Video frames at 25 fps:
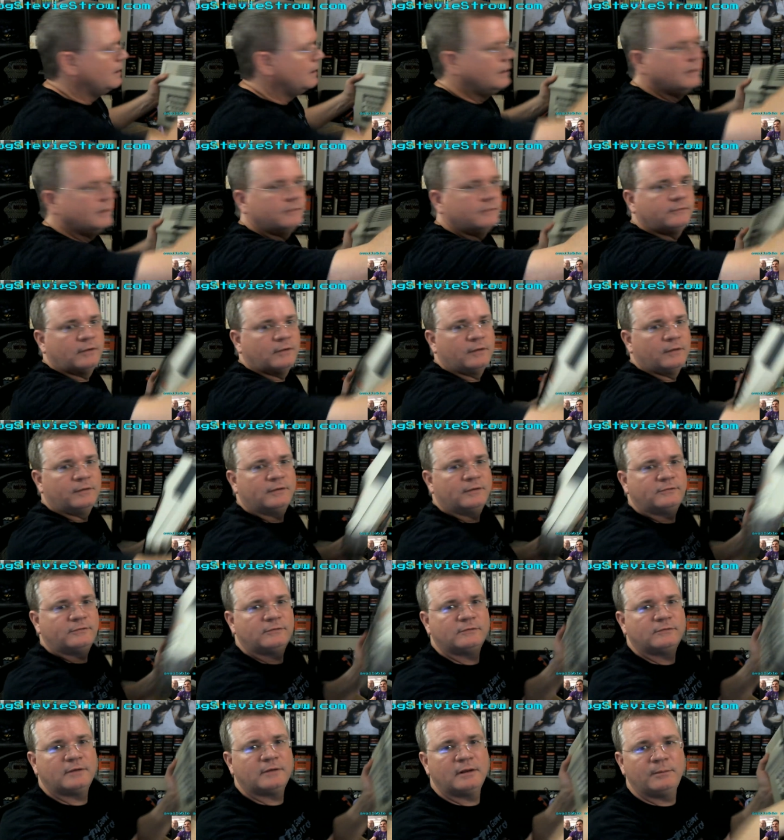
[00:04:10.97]
So this
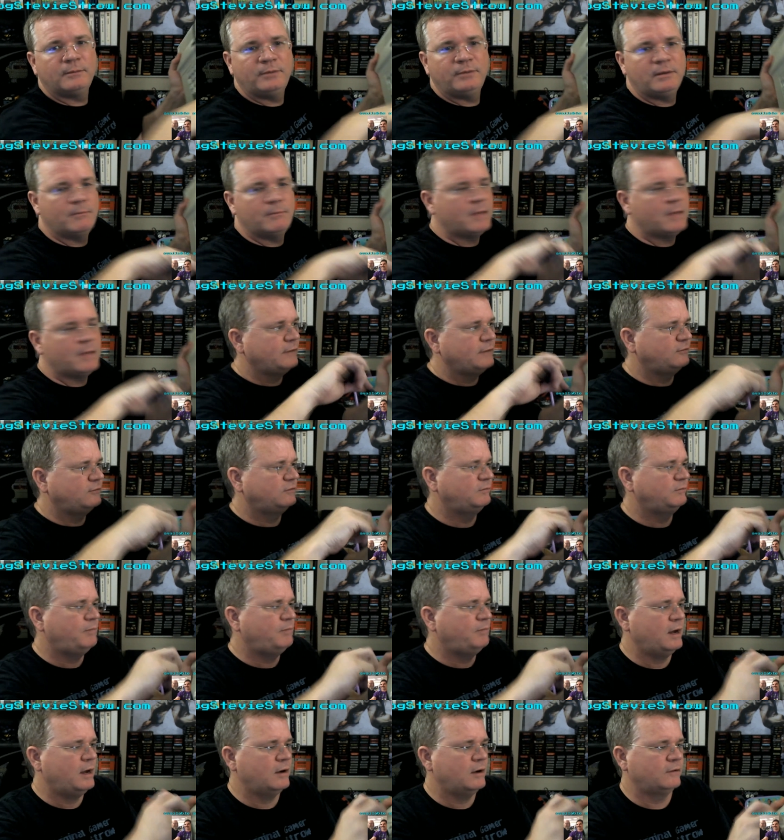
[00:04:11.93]
is going to be my
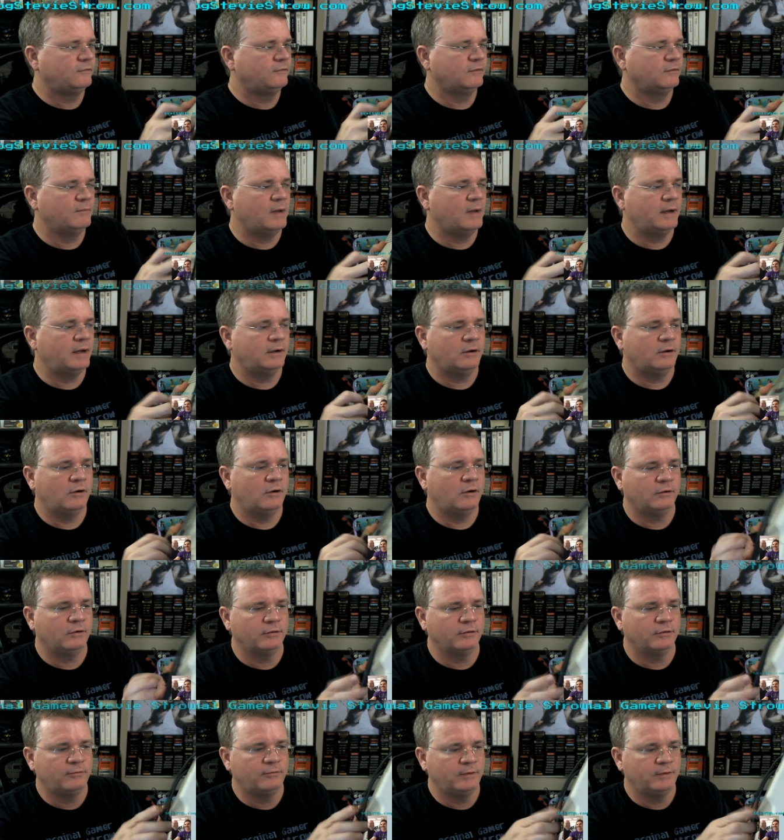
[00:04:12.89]
spare to my
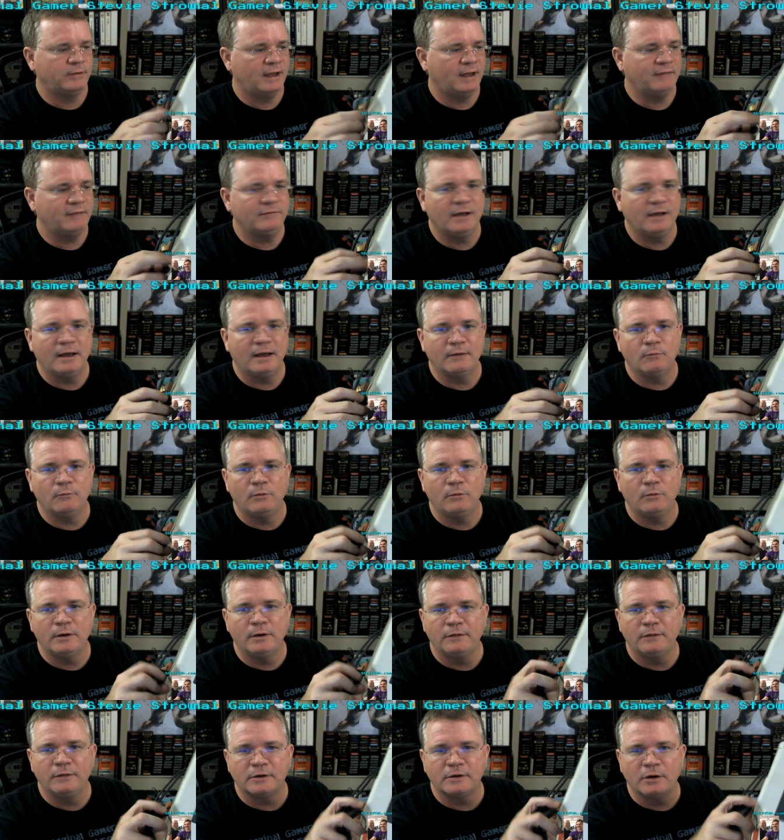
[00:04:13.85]
Coco 3. I've got one
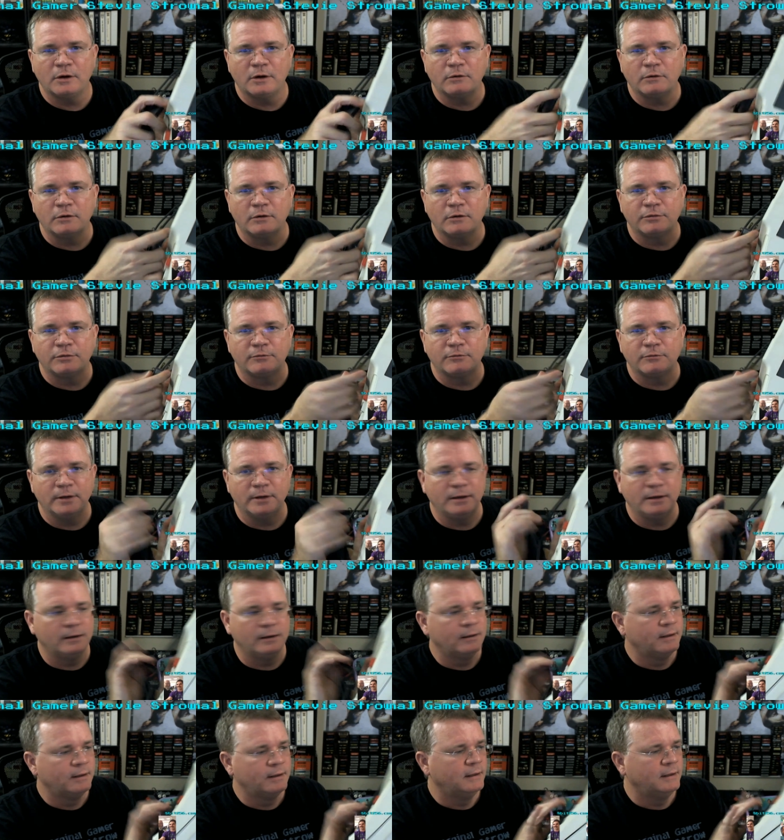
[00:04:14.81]
other Coco 3
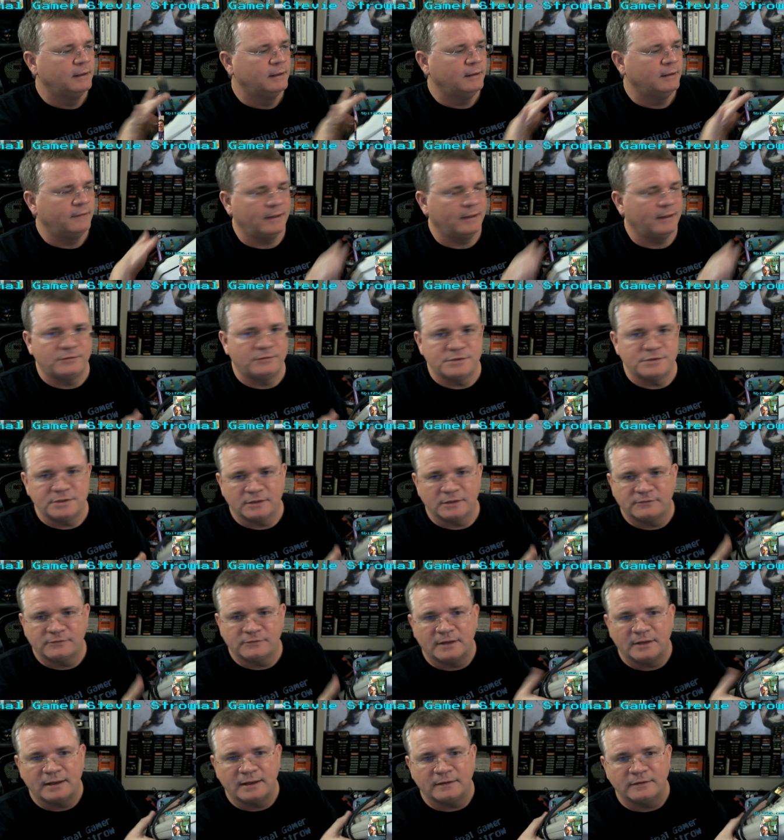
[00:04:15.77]
that's
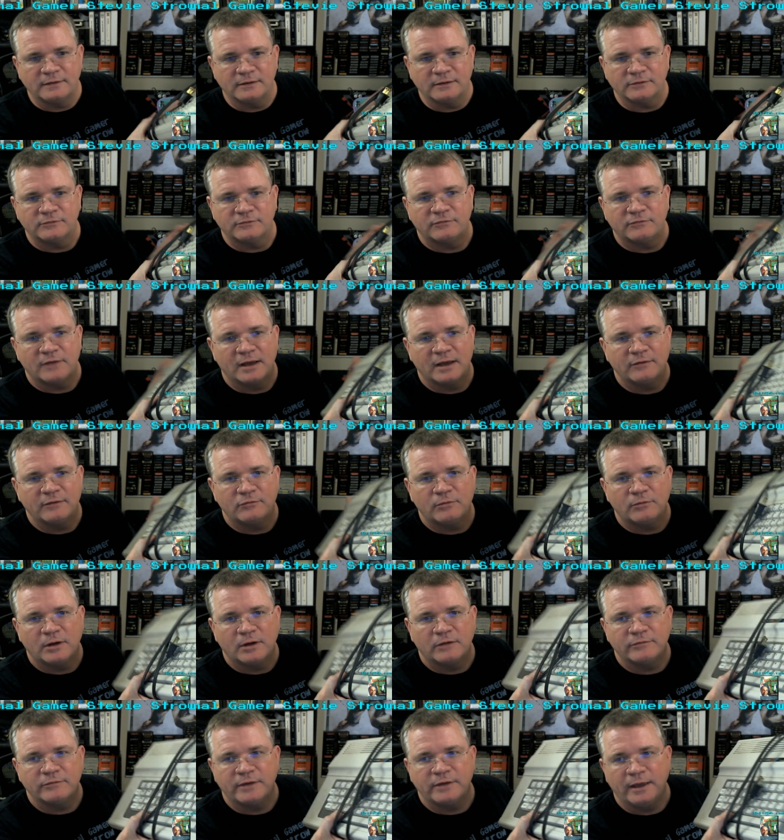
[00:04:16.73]
just like this,
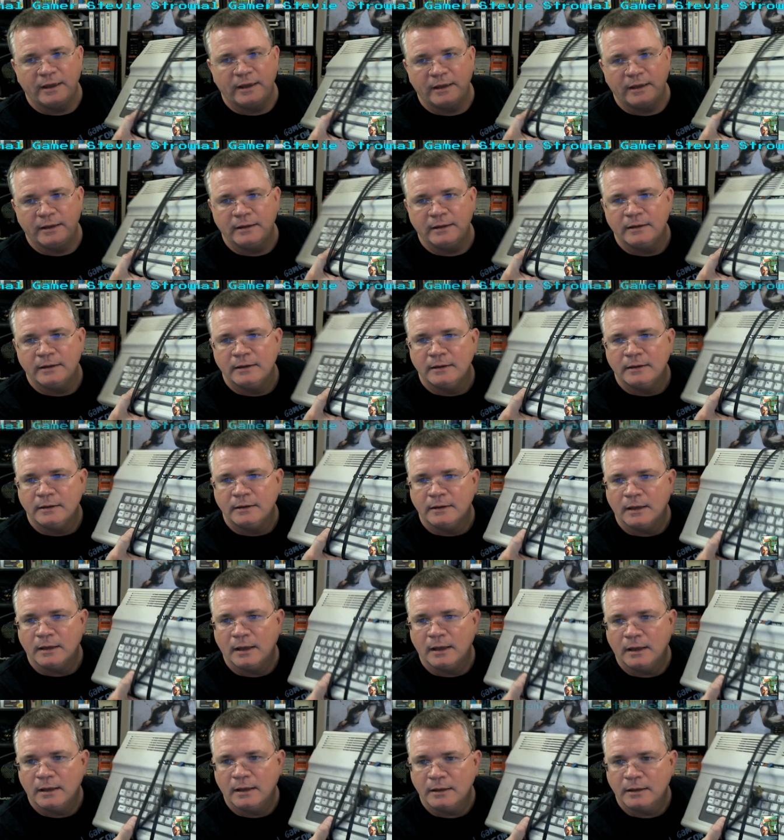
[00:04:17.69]
512K,
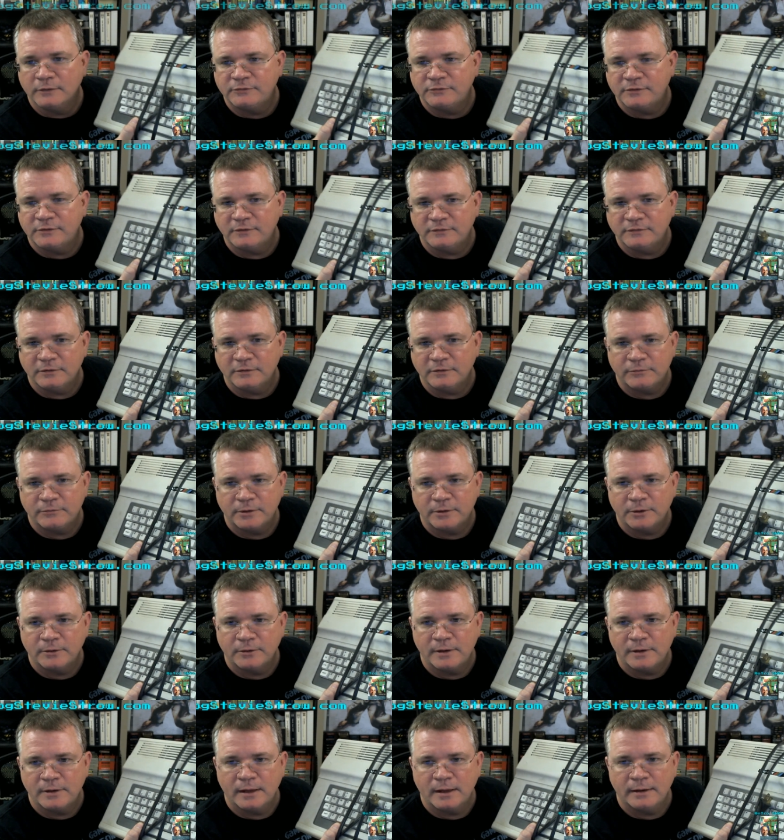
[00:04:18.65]

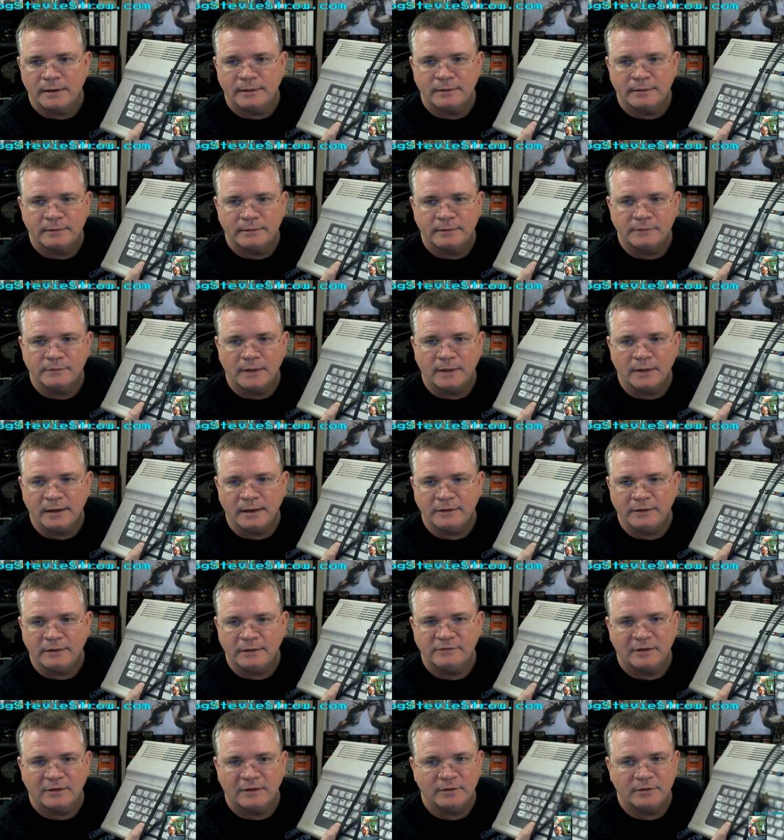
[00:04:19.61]
6309,
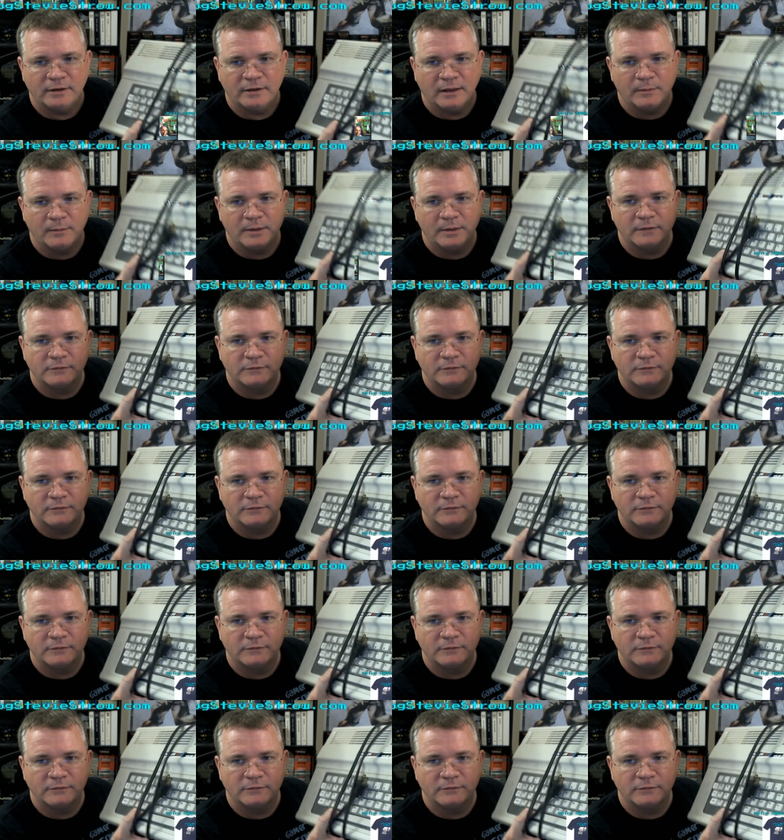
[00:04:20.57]
87 Gimme.